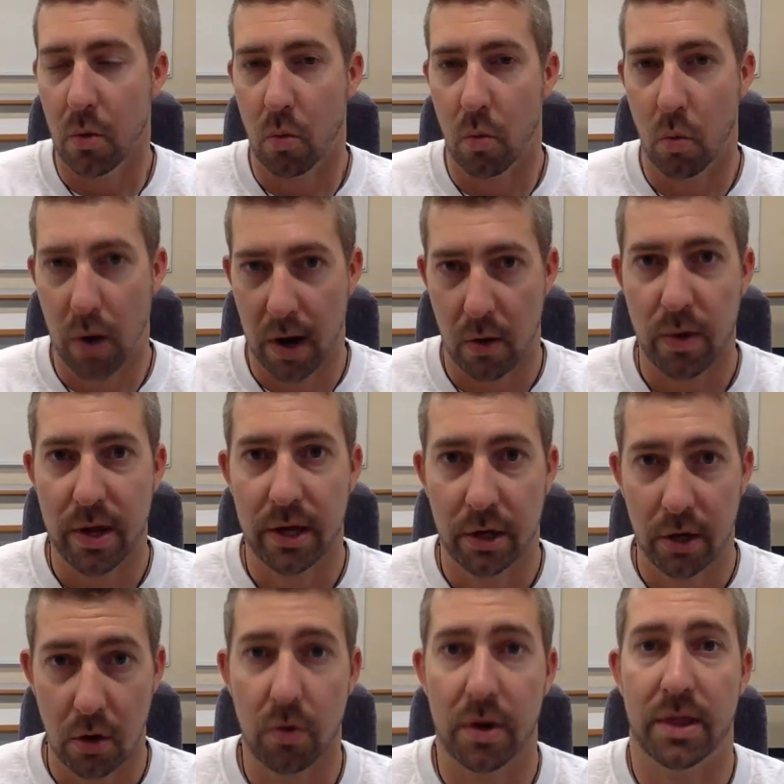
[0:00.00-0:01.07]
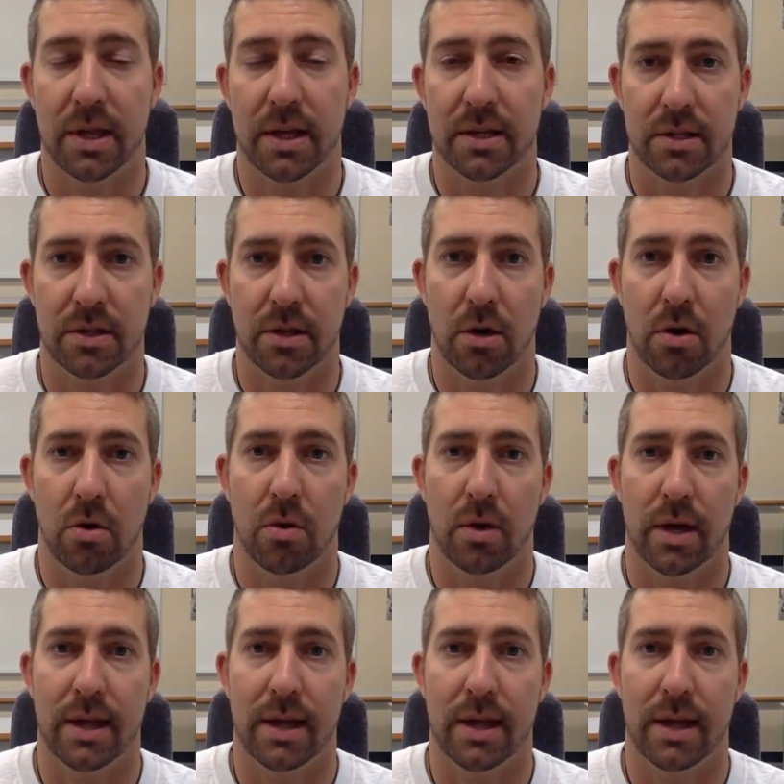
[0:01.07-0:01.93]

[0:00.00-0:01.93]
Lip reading: Where we go with this, though,